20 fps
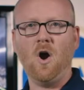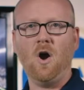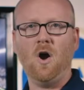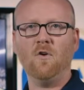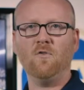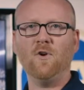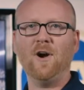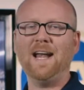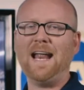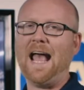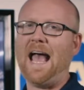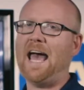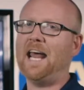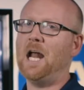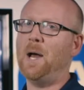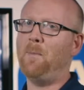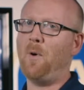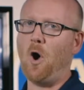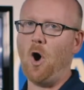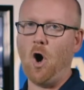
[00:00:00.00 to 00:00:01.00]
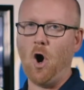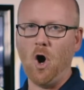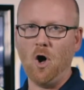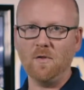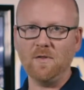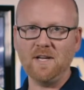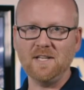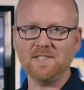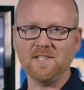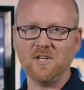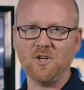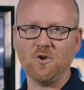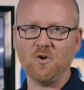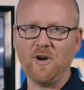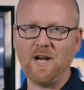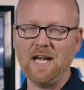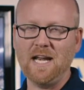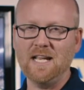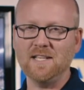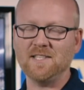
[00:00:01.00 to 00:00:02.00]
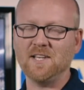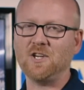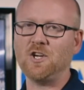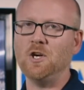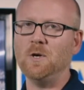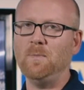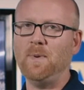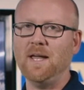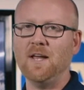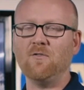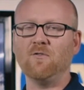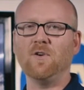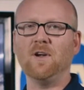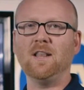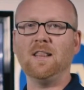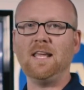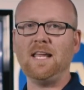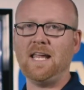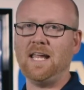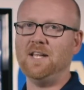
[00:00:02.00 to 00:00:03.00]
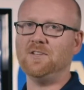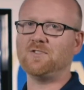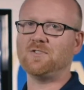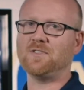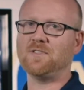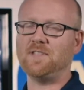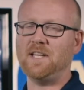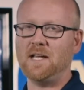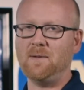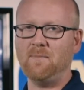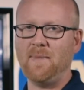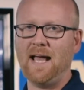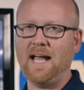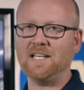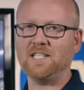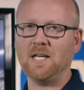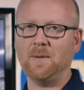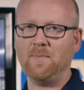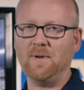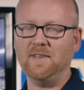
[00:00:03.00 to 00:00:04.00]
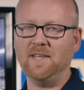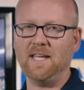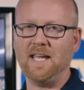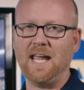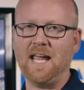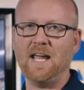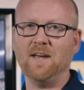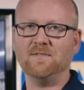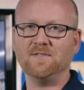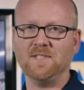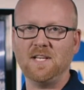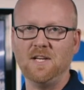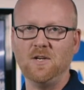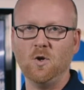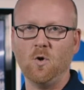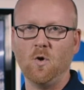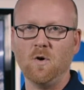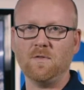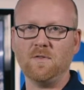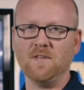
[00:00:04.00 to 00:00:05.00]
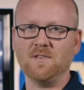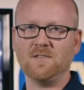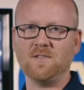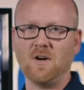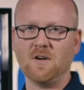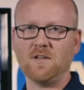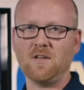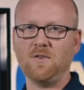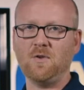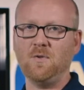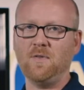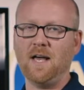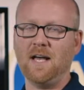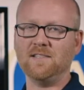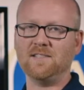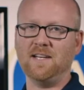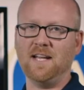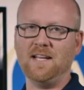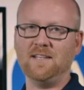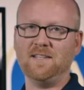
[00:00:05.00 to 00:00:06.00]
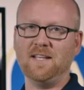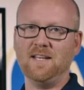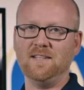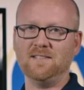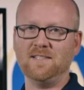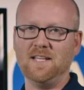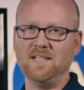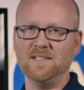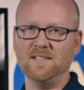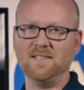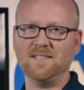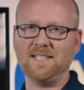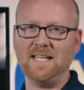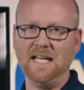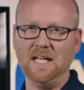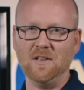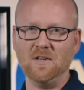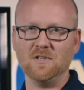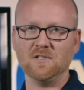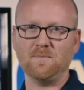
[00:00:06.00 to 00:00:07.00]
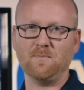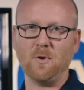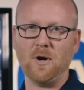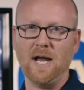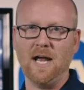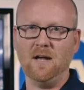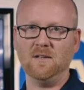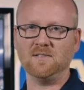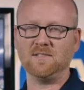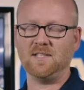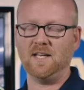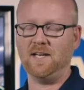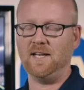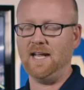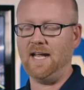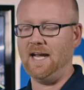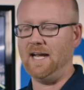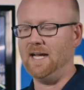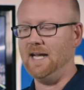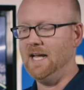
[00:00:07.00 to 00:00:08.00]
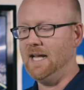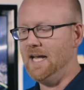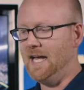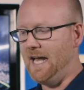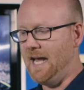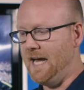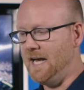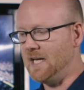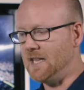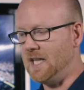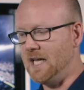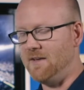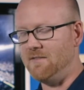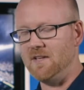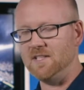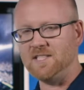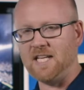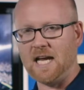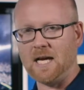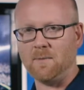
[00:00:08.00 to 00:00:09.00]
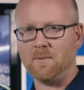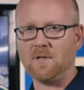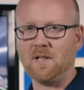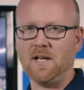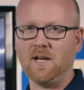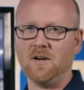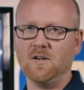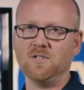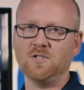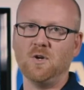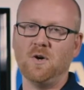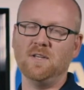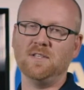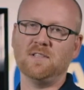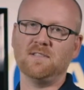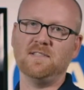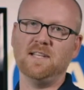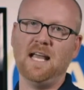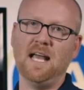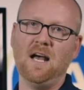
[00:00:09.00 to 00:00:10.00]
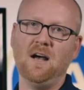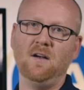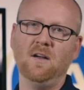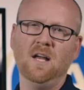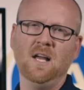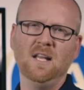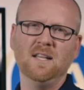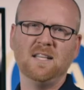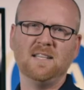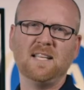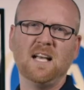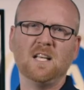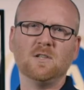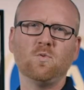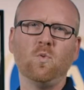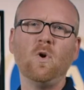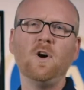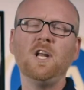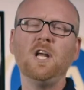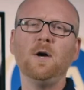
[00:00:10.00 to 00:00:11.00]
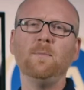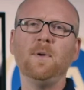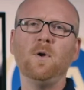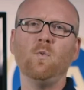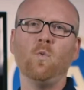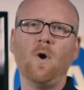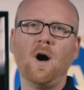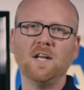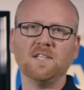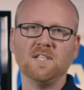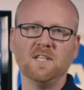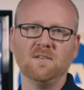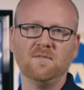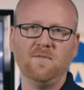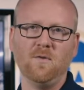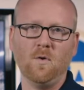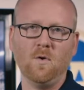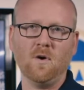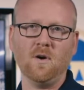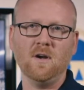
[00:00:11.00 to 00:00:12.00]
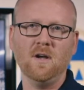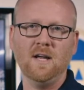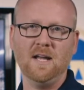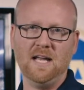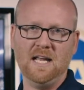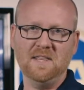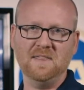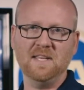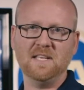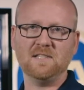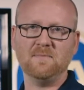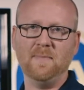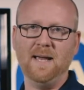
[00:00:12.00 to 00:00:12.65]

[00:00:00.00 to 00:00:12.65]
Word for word: All right, add up all these ingredients. It could be a really interesting matchup in the AFC North to start the 2018 season. Steelers, Browns, Sunday in Cleveland. Jacob Klinger joins us now to tell us what he'll be watching for in this